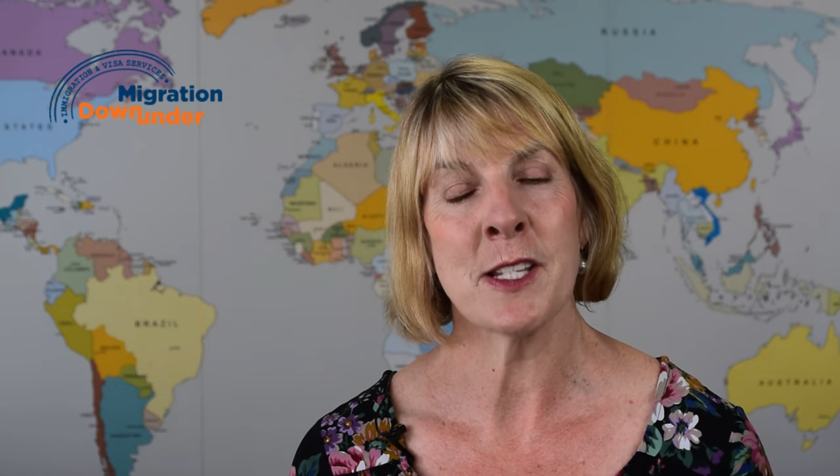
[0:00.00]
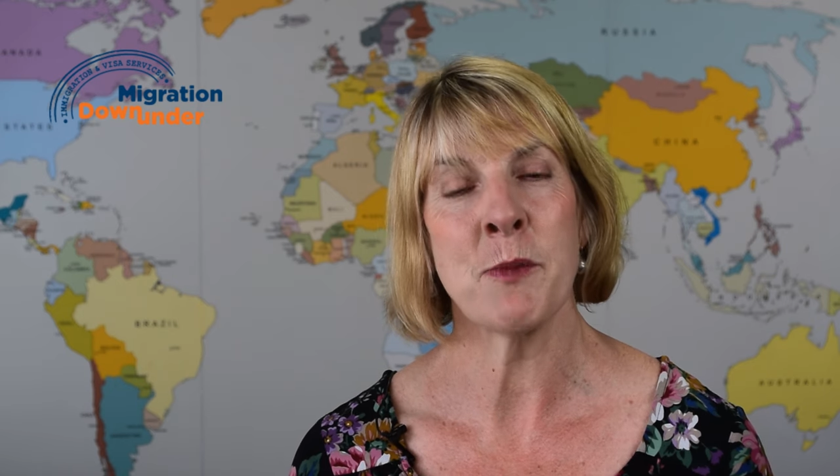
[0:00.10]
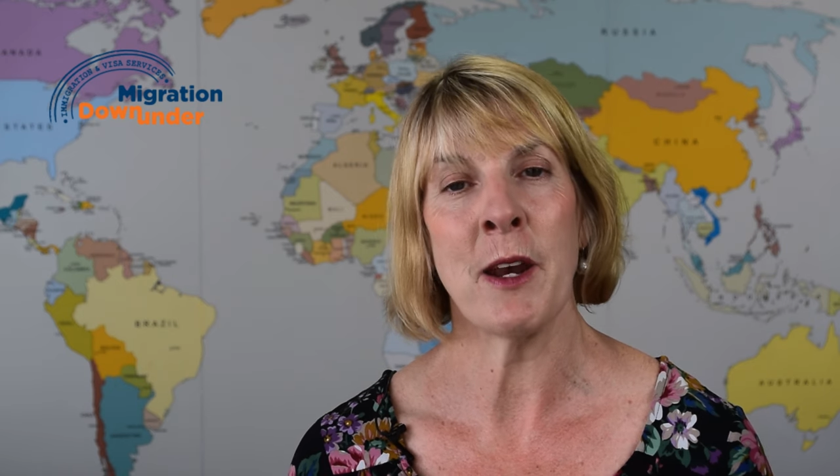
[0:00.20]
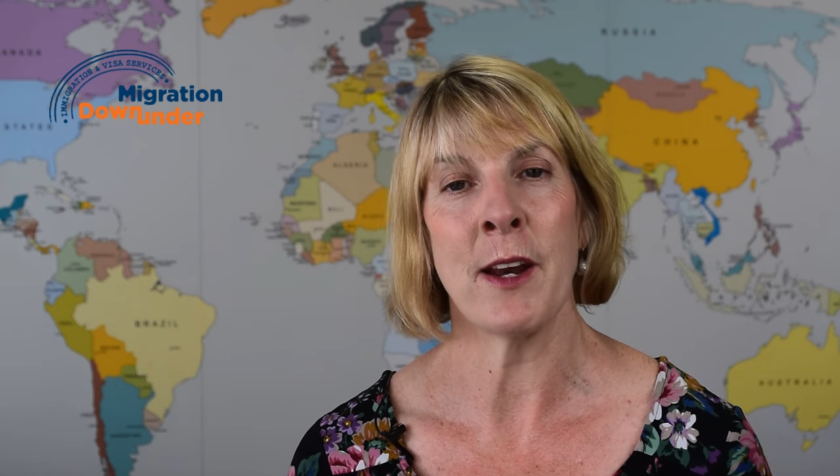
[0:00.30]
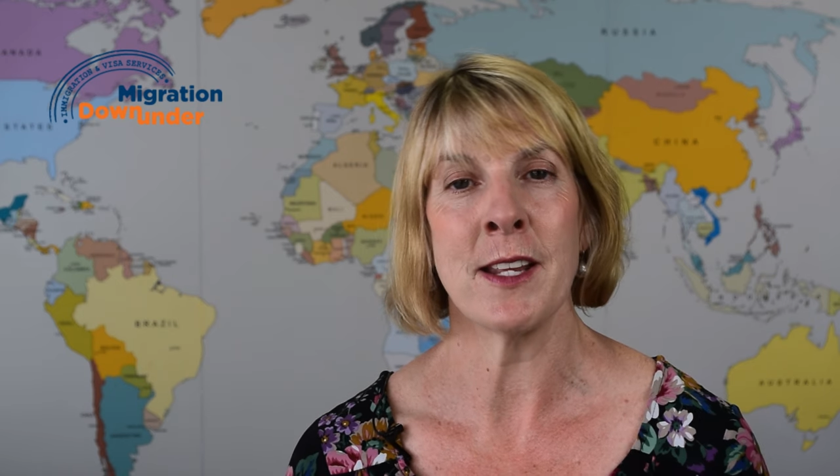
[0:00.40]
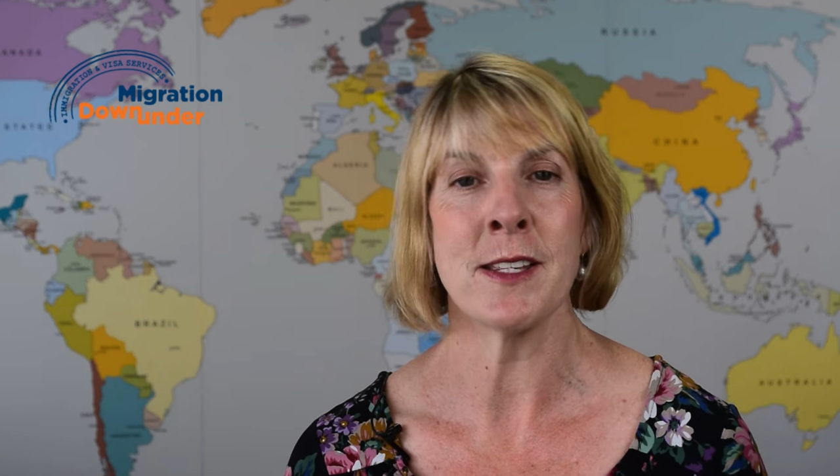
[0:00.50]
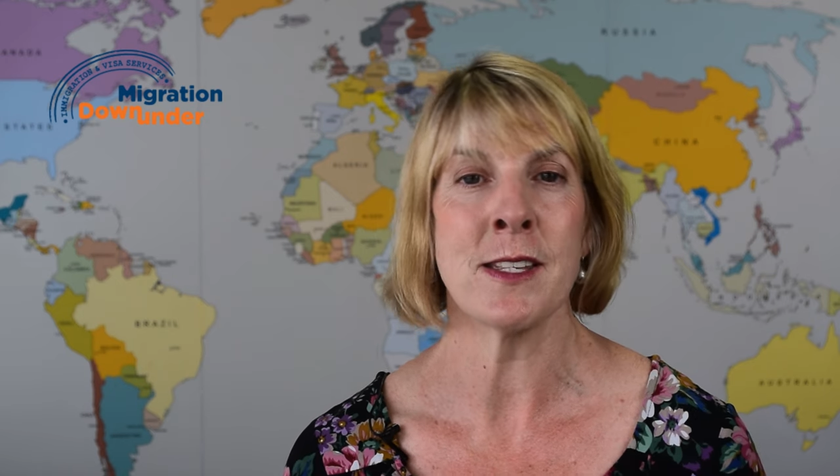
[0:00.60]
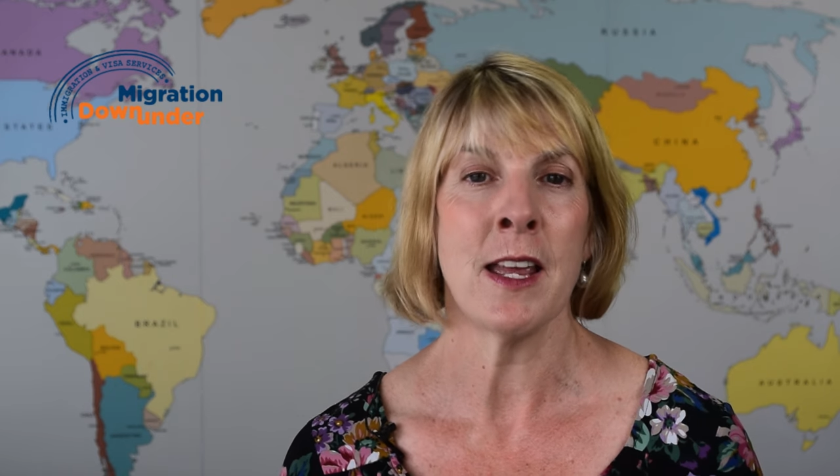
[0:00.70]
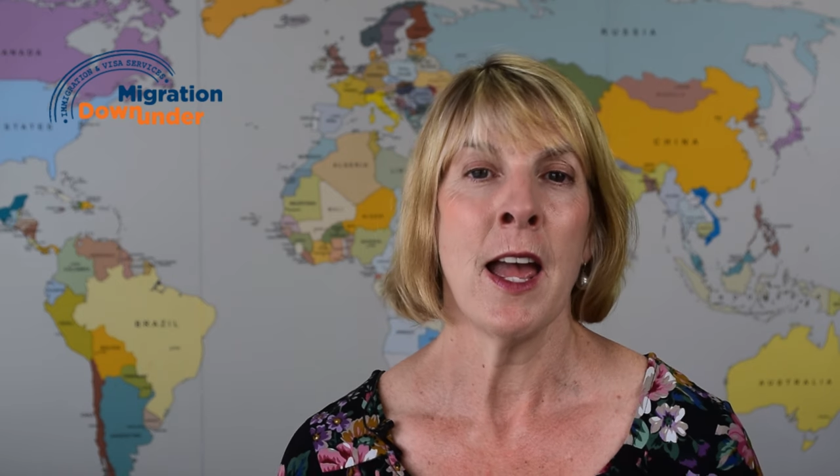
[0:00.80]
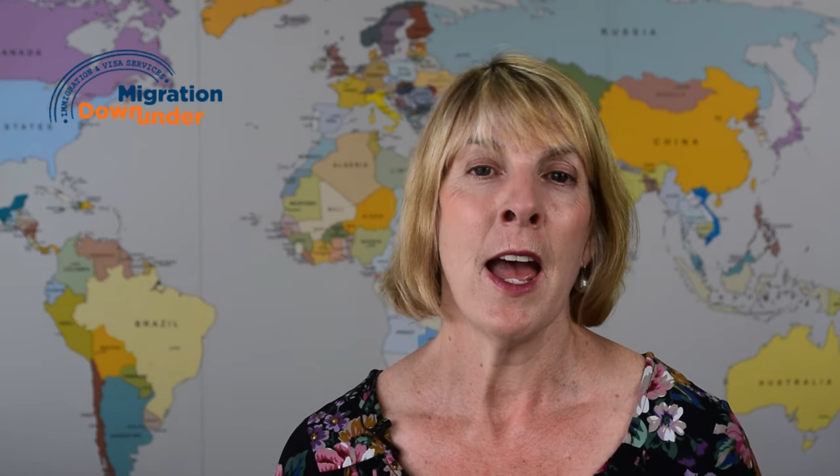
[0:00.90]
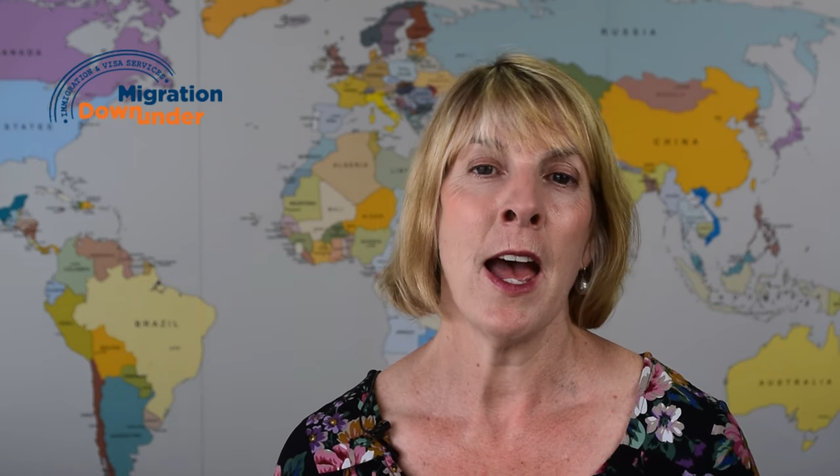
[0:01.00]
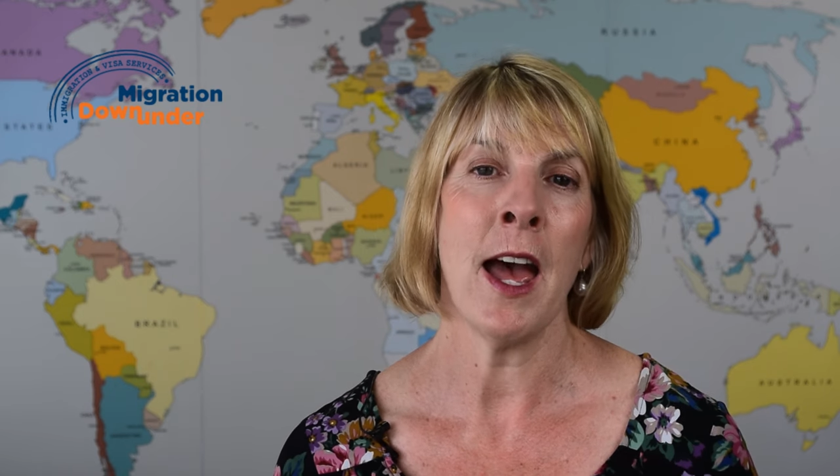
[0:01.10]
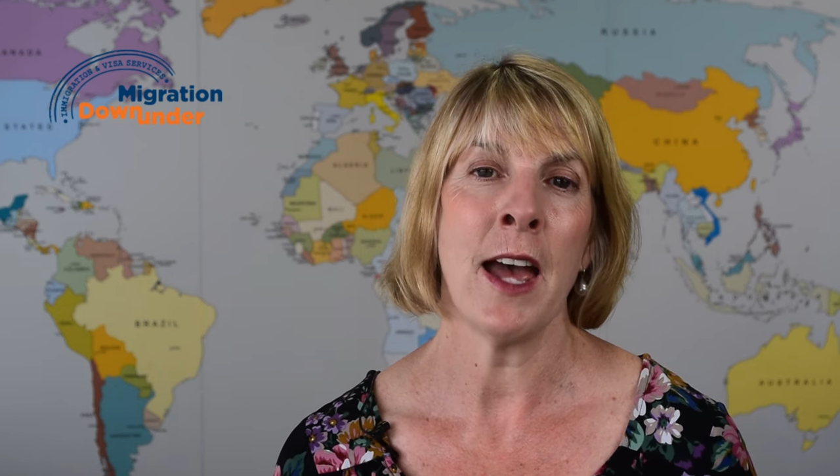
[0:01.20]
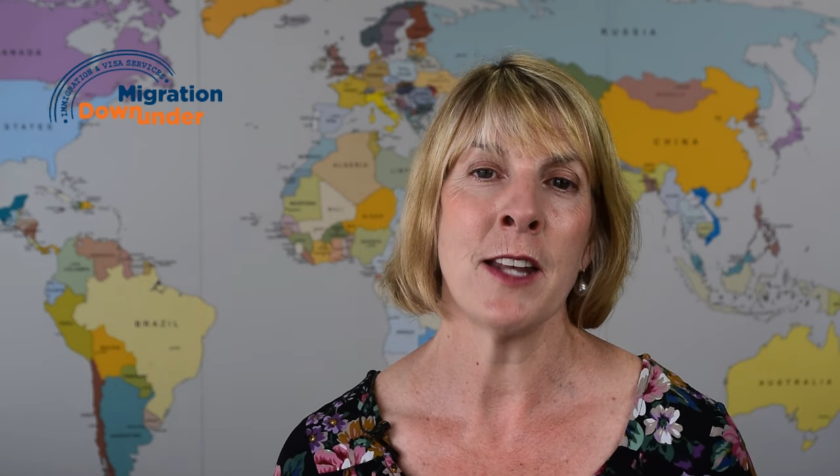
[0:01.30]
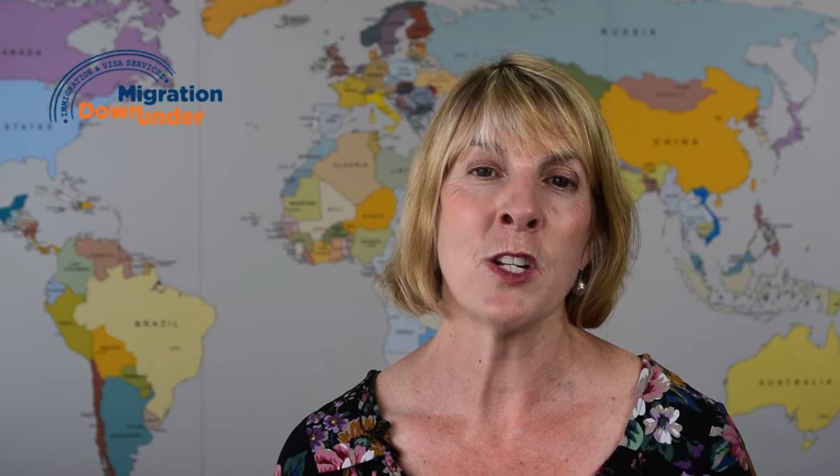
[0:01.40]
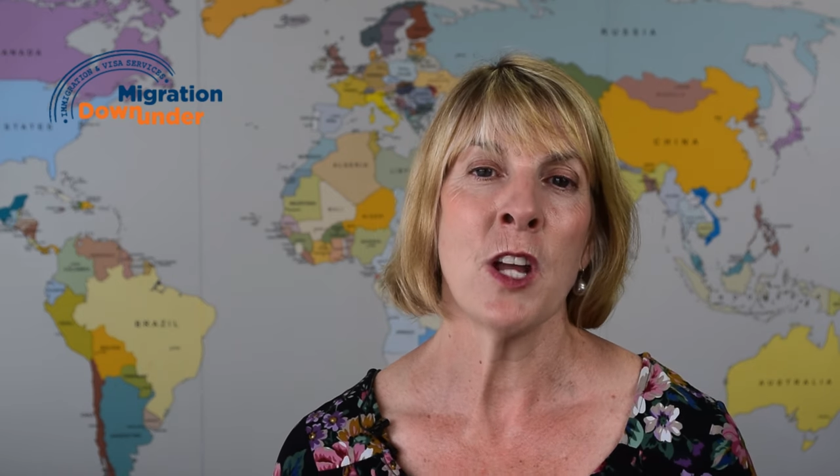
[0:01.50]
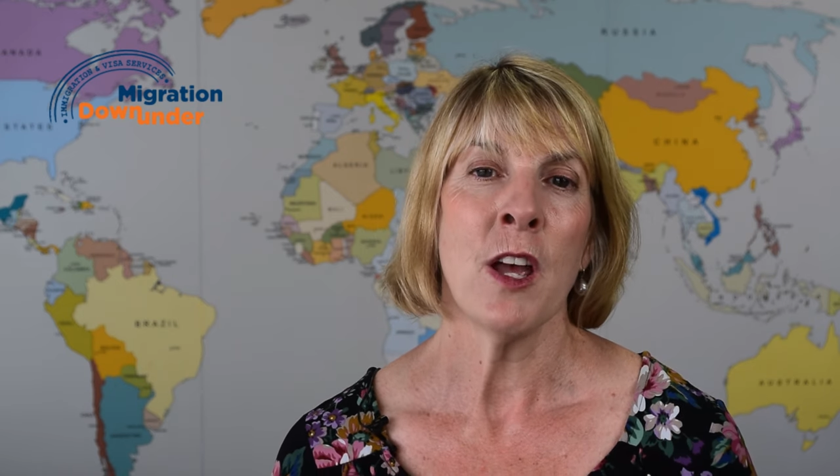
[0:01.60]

experience and